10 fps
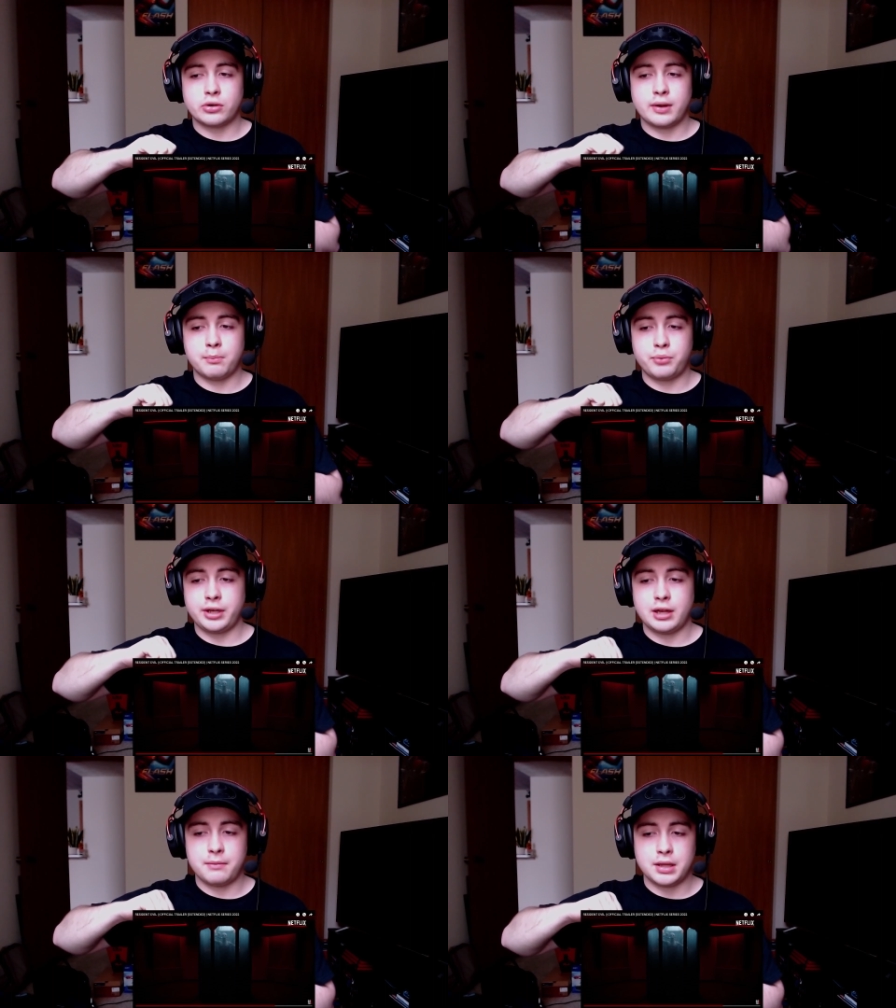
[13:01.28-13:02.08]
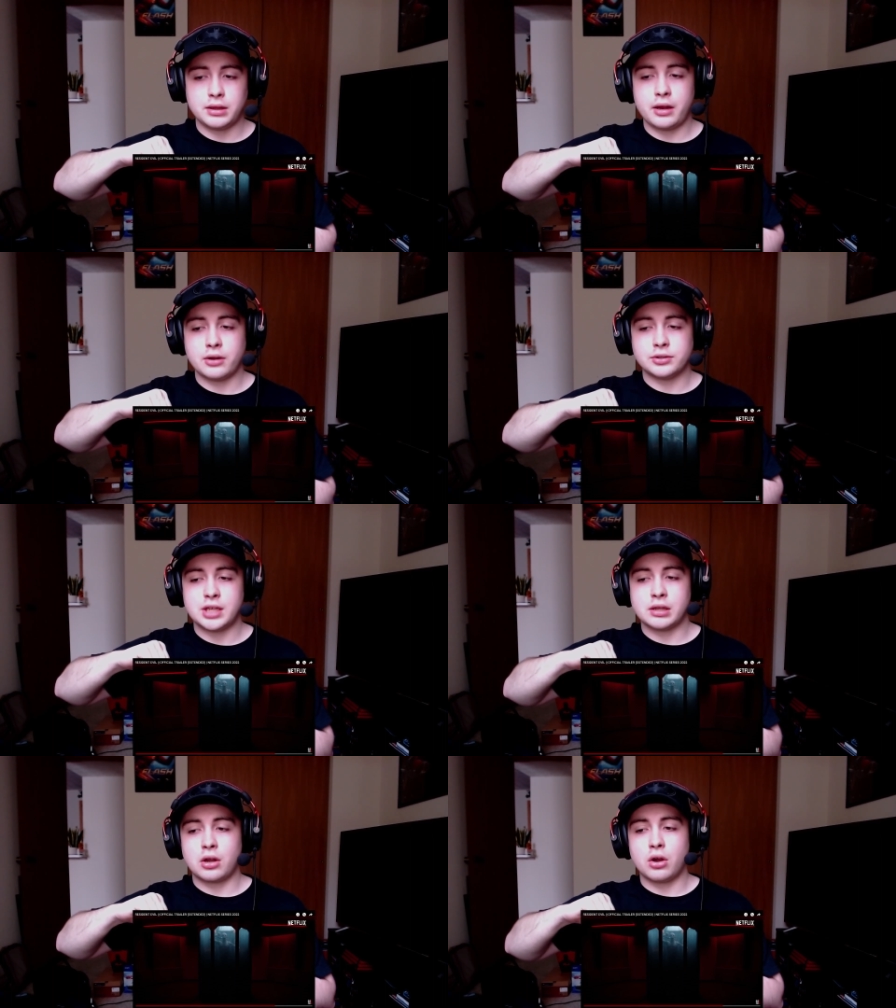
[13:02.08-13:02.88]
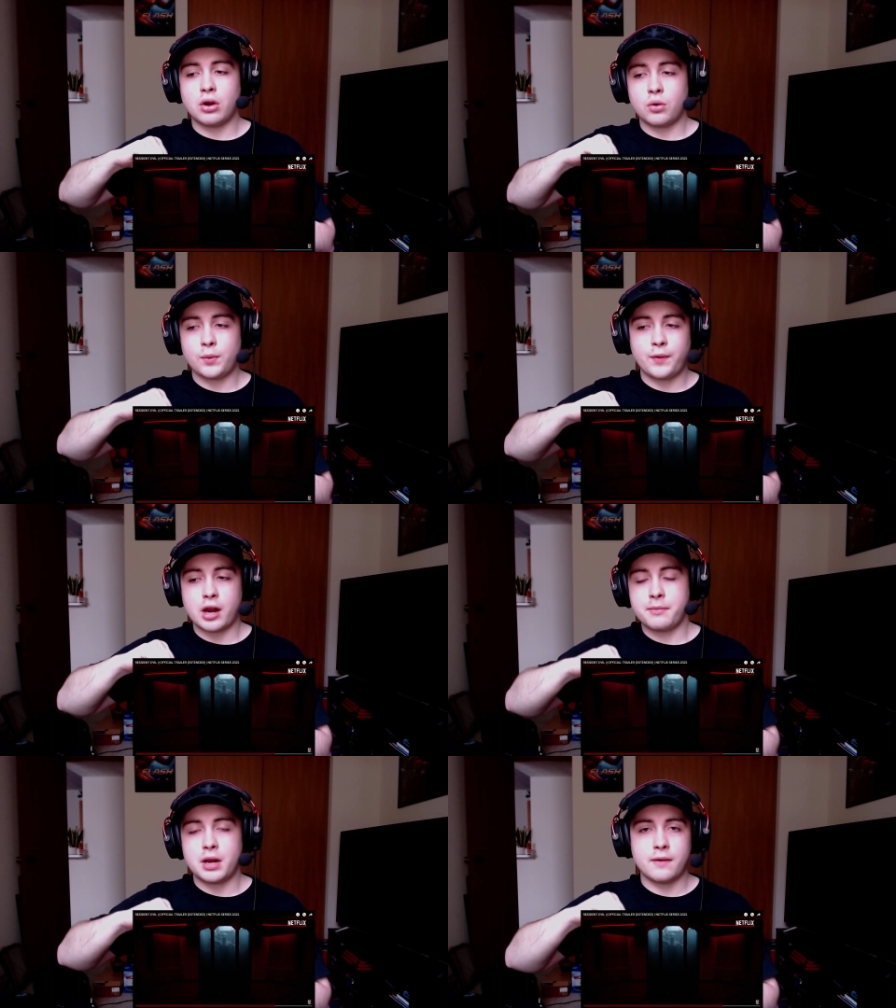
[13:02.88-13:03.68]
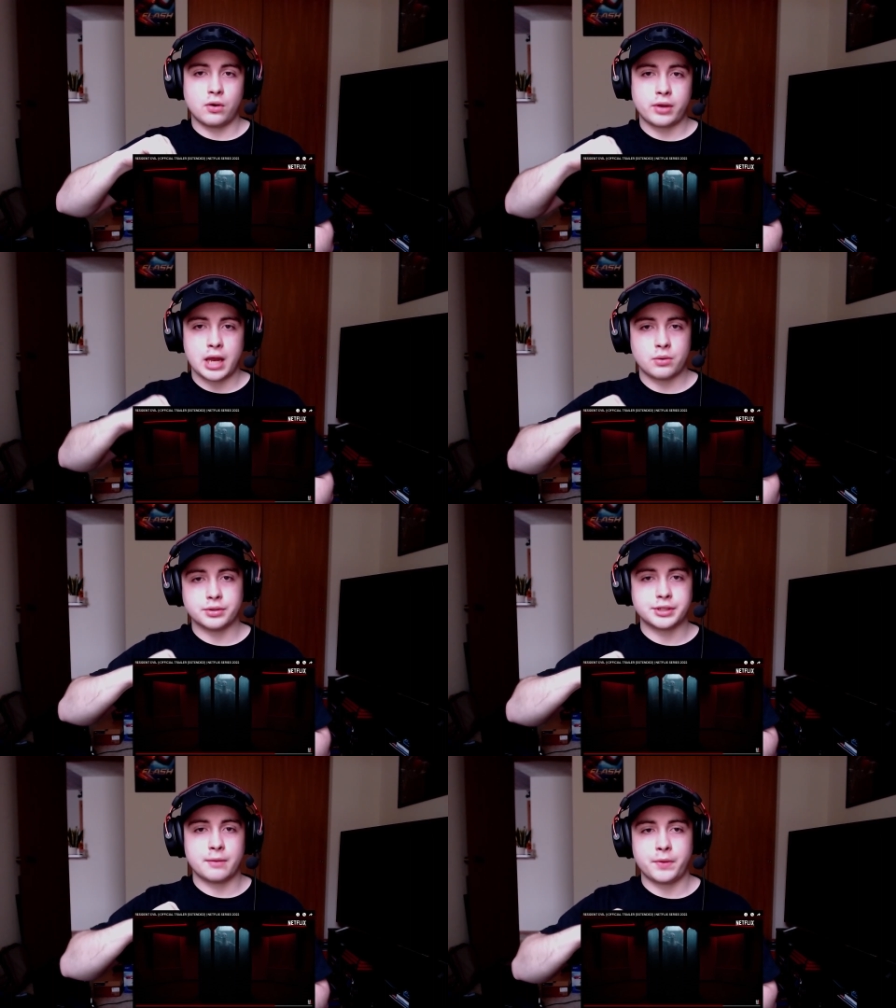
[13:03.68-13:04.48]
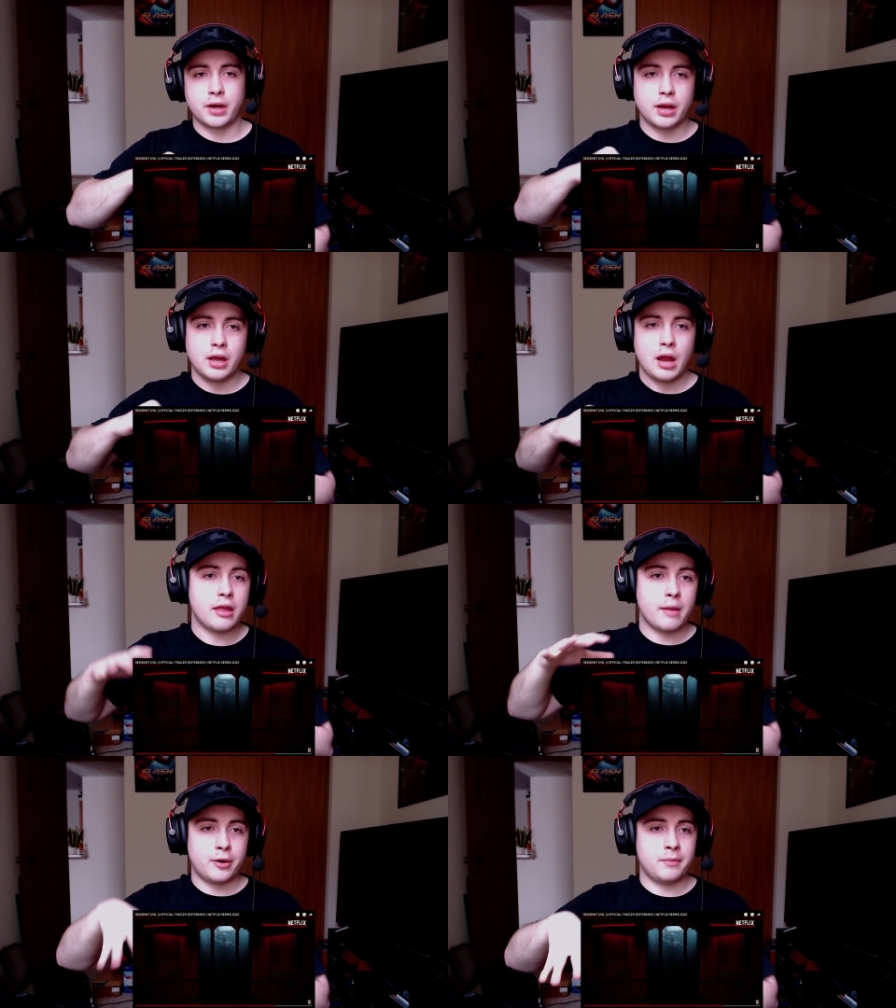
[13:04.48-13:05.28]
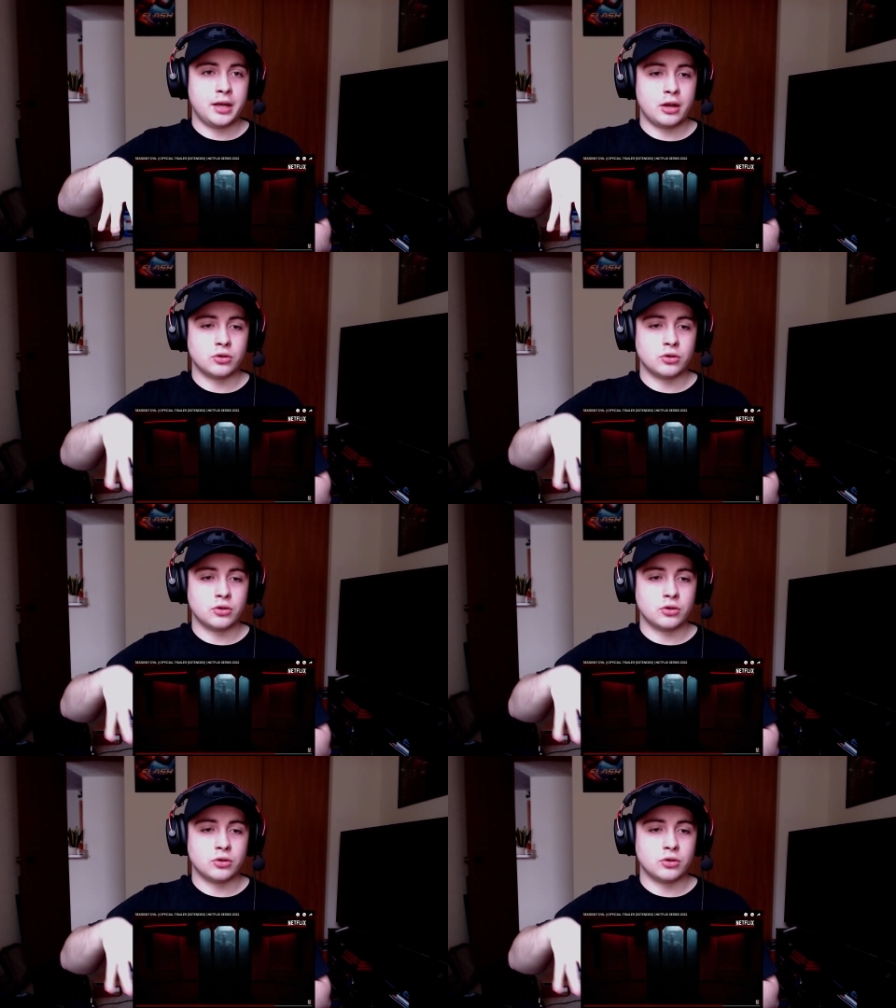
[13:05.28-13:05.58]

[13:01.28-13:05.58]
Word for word: him, bring him in there and saying like, oh, we found him in a volcano or something, and they put him in here.